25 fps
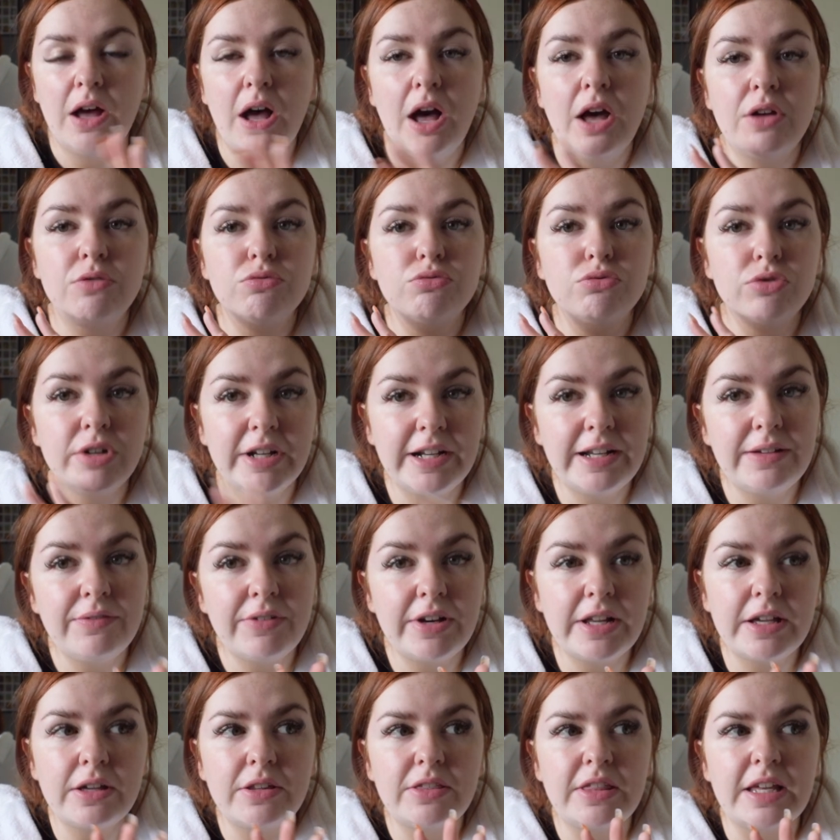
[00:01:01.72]
Heard
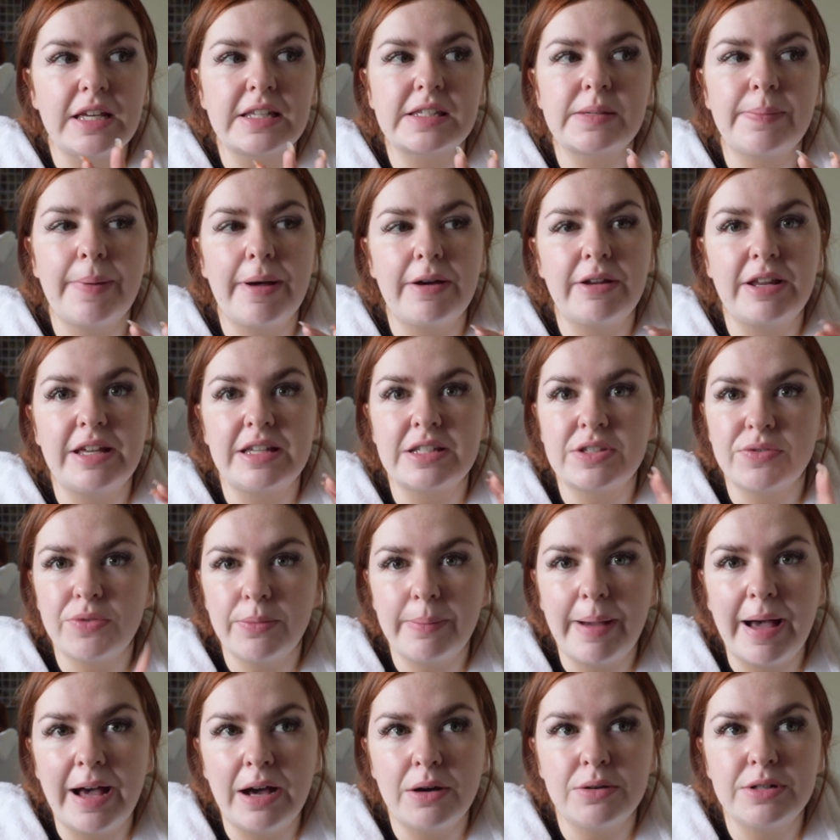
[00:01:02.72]
really good things about it. It's from
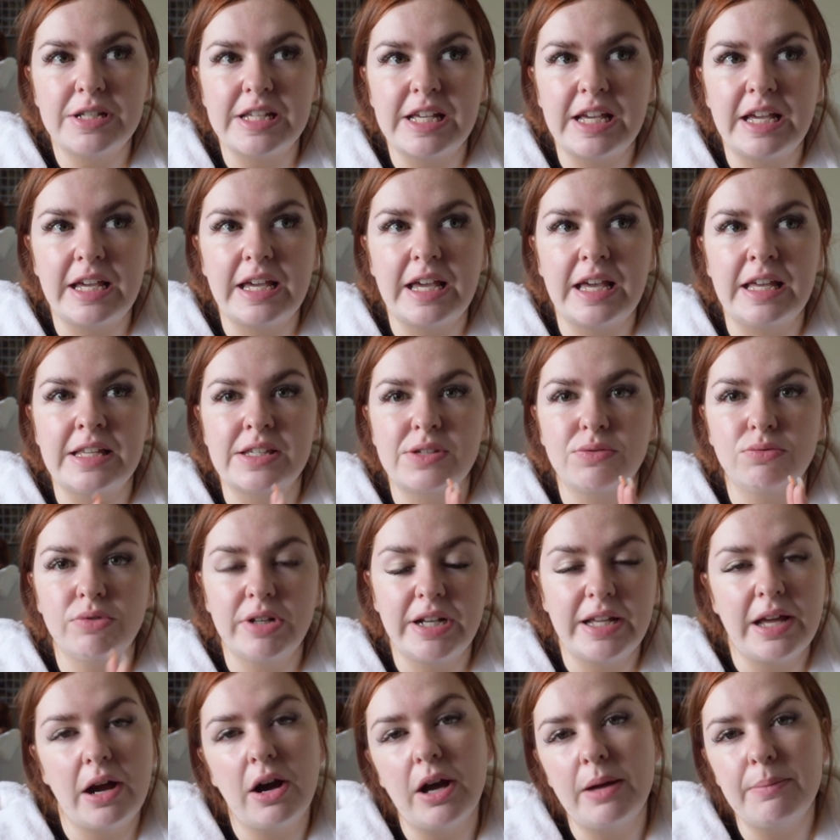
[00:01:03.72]
Aldi, it's
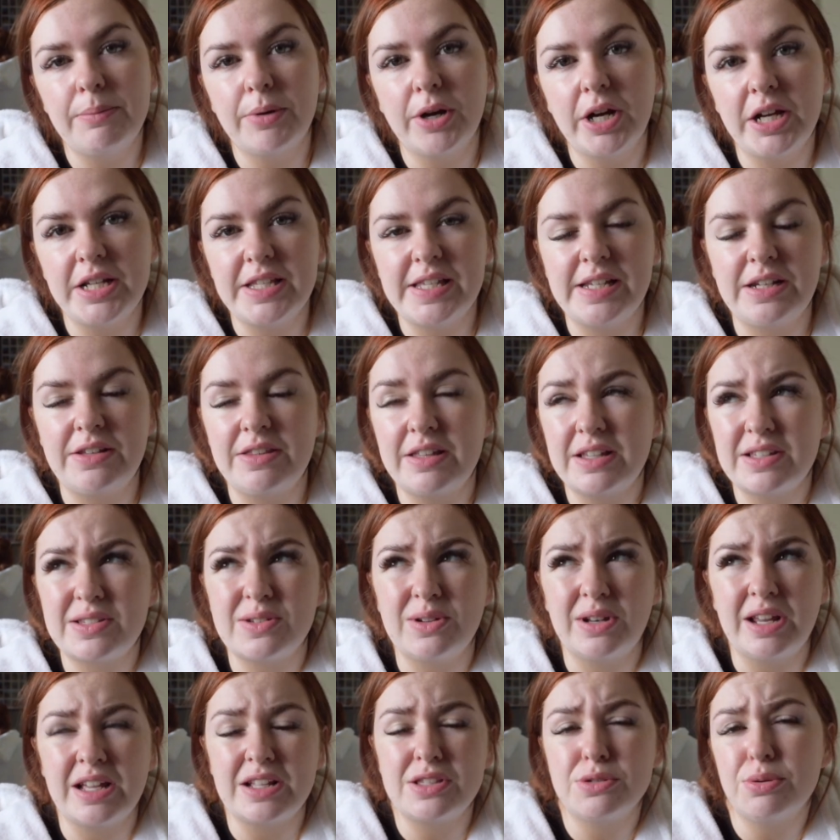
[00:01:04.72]
really high in protein, I think it's
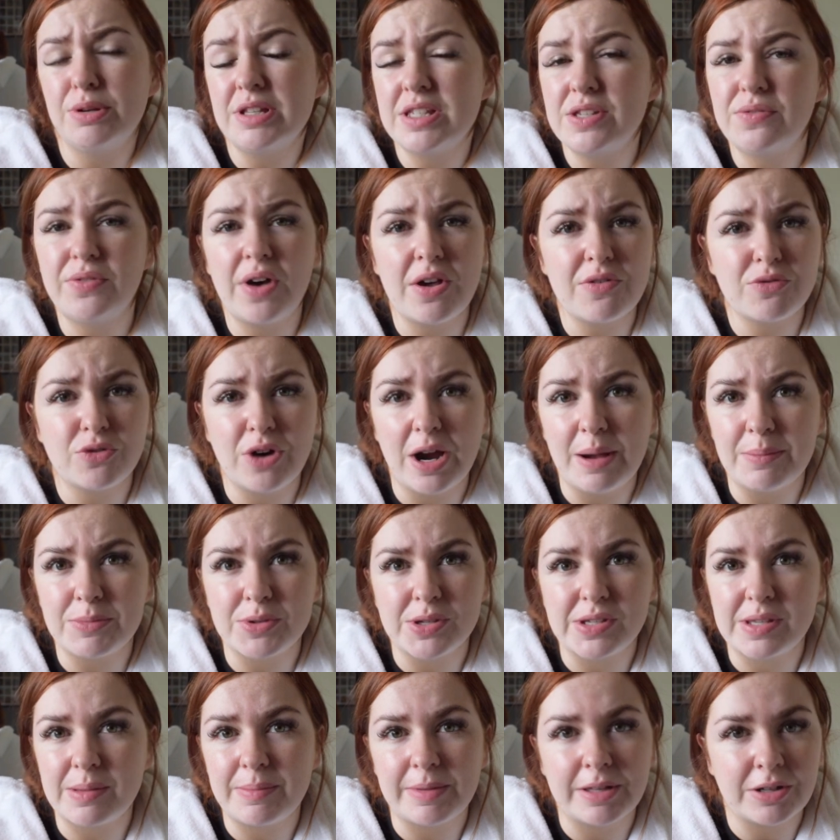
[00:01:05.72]
got like 25 grams or
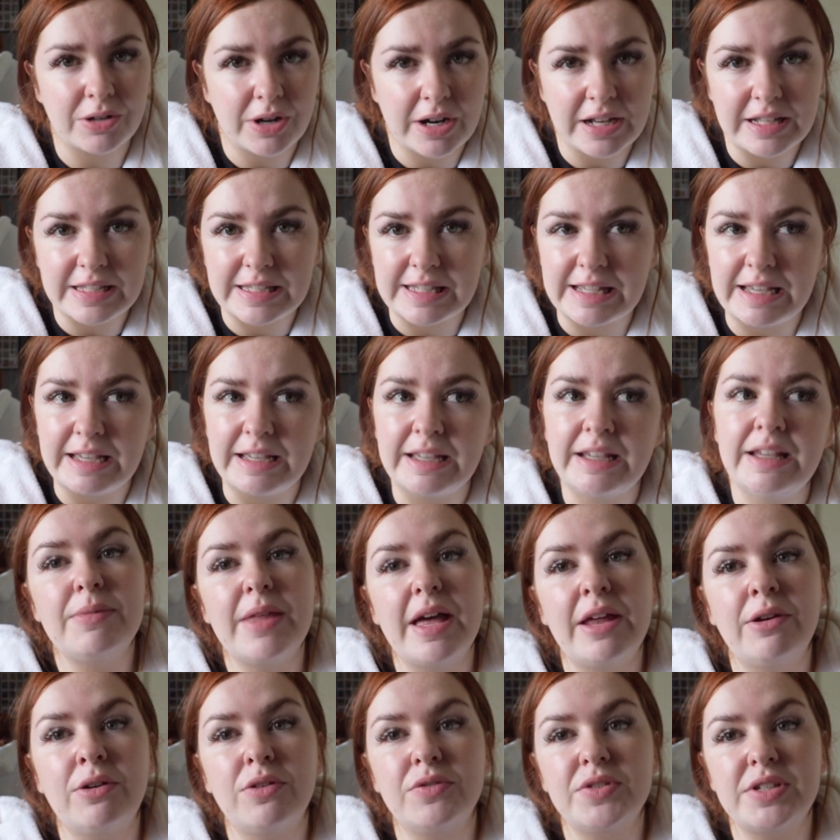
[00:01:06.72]
something crazy. And
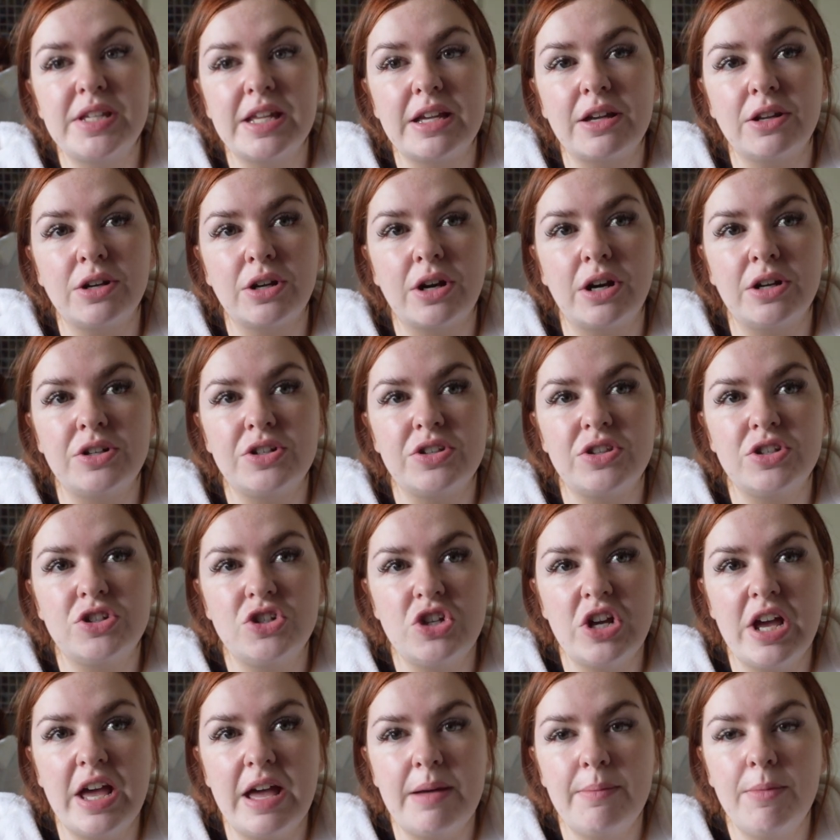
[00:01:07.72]
then obviously gonna go to the
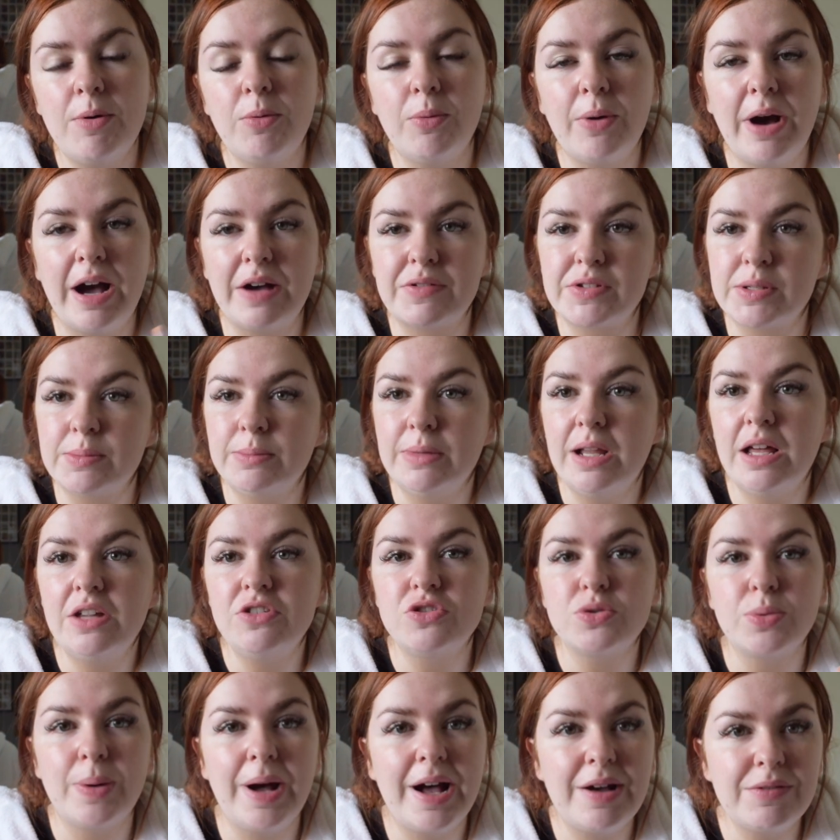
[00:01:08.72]
gym, we'll have some
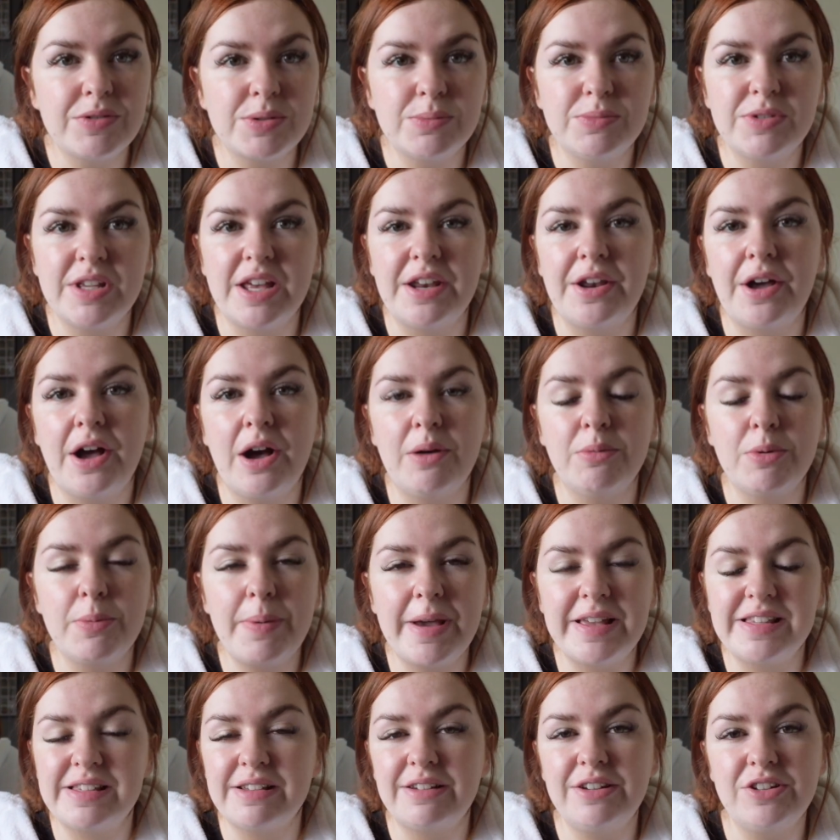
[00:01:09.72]
lunch, we'll have some dinner, we'll
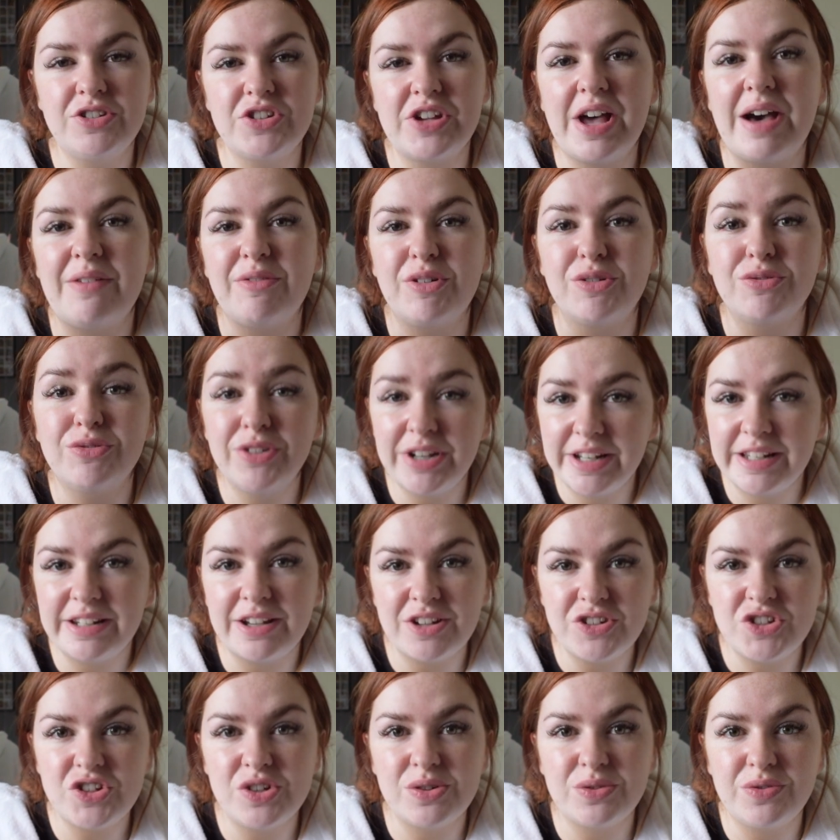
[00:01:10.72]
basically just have a really
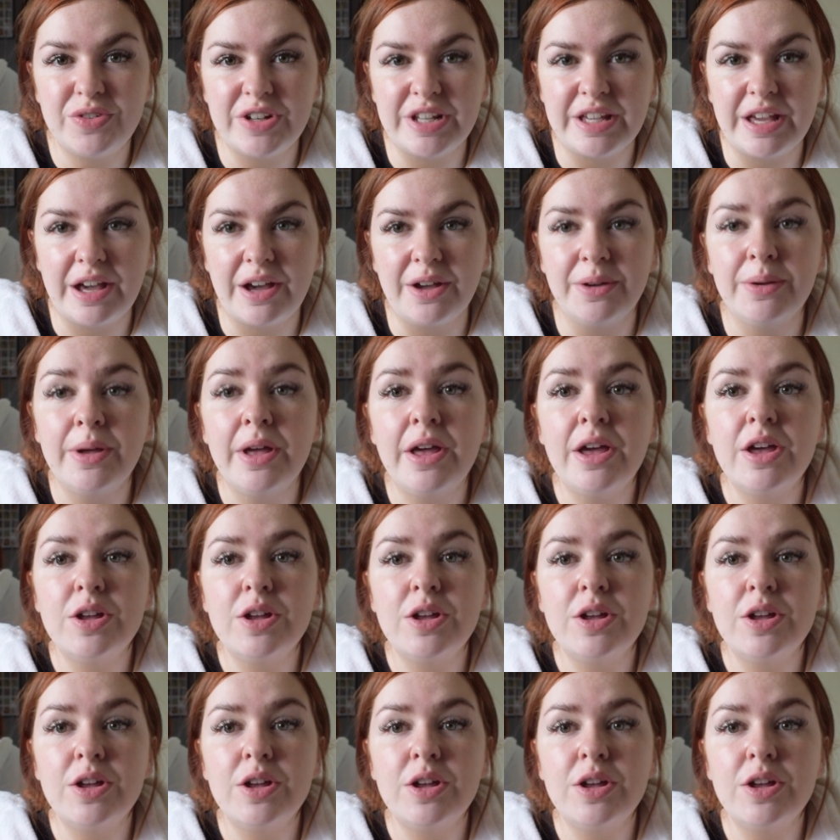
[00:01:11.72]
nice chilled video.